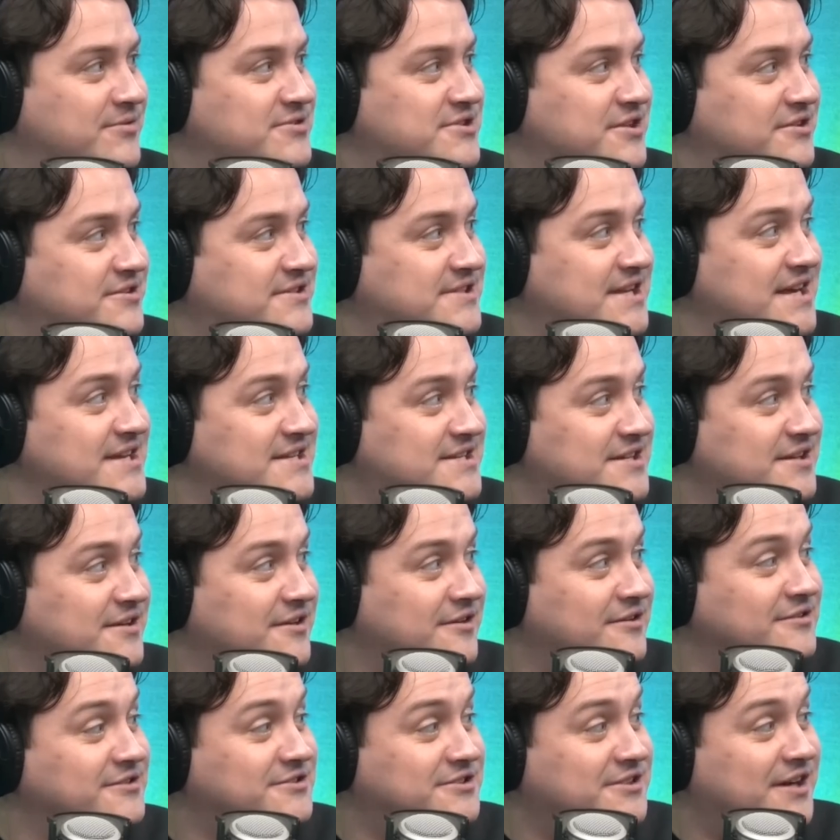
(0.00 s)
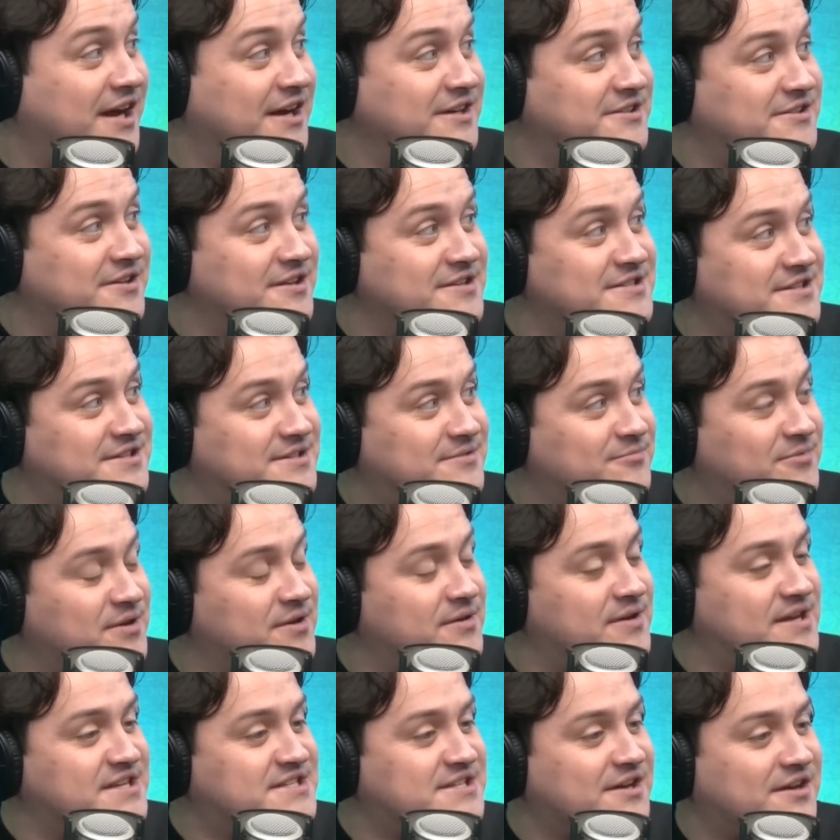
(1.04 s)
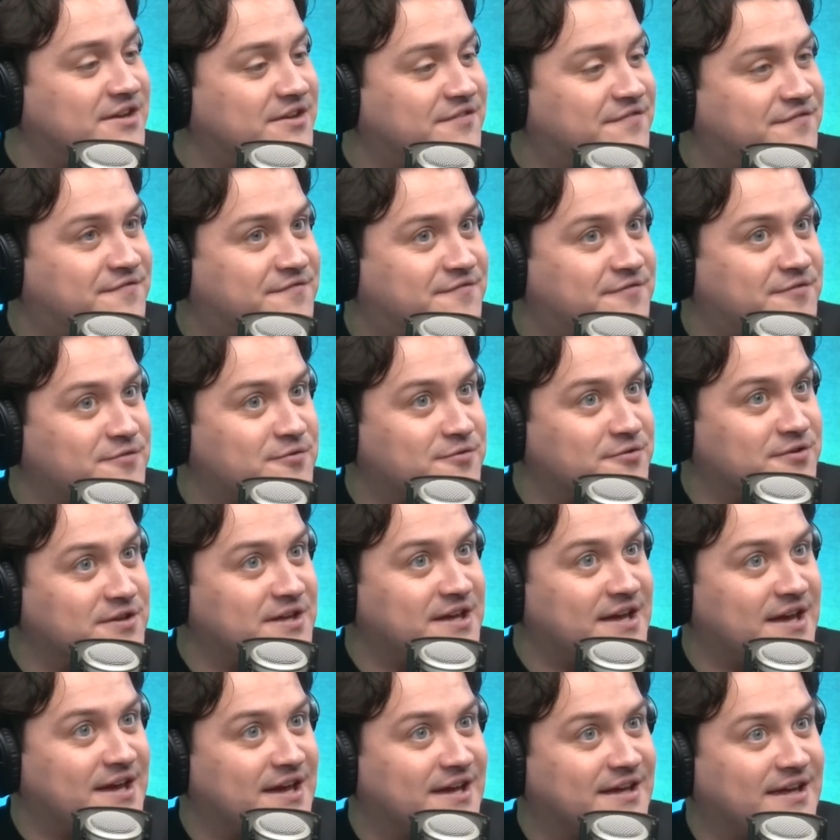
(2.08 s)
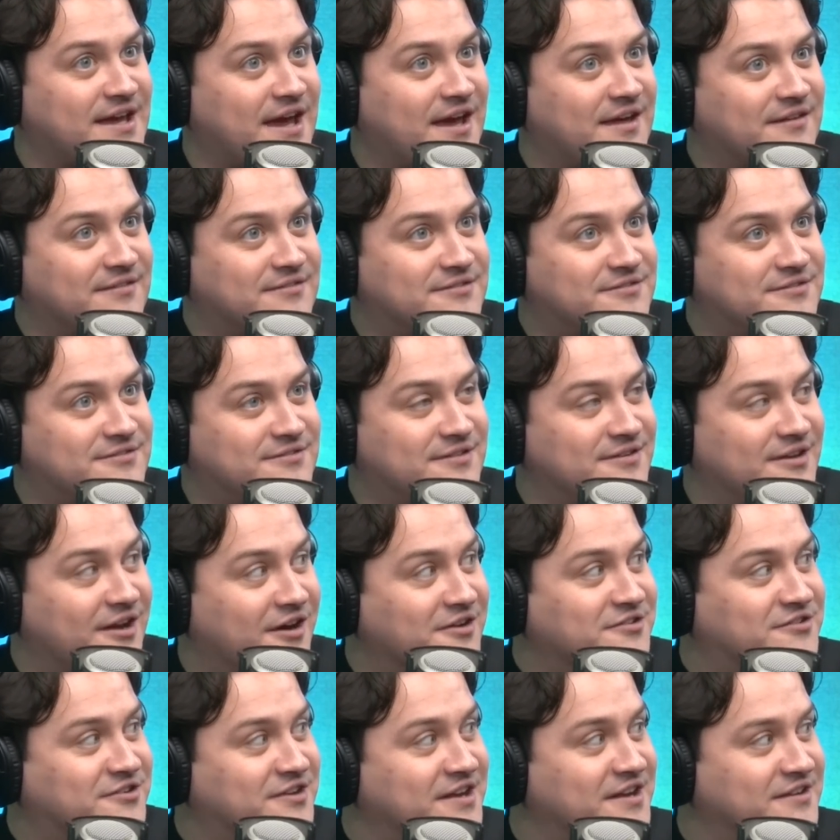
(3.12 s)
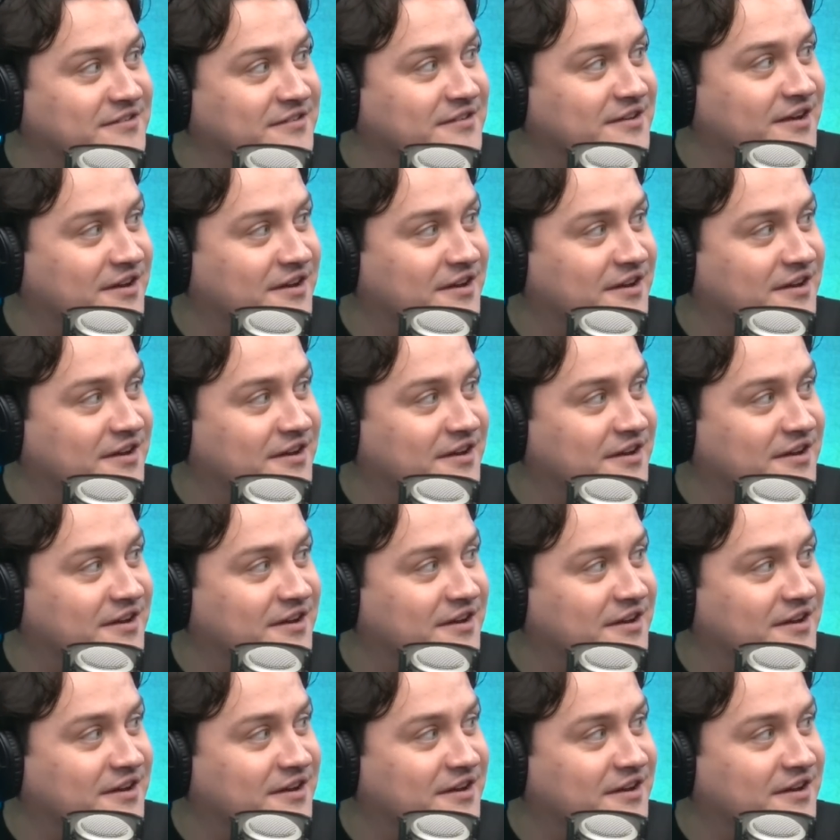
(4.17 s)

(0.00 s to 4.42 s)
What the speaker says: it was a decent contract. So he signed a 4-year, last season.